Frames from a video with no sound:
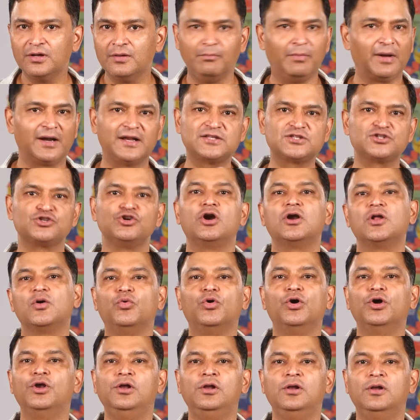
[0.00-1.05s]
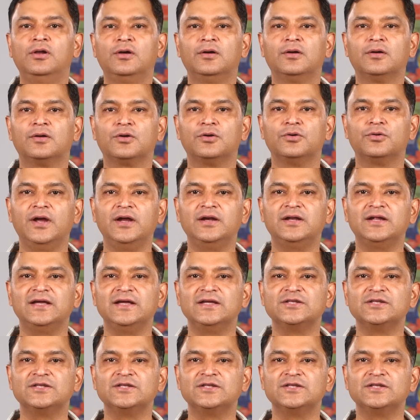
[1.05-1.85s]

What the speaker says: but it's not a wall, right?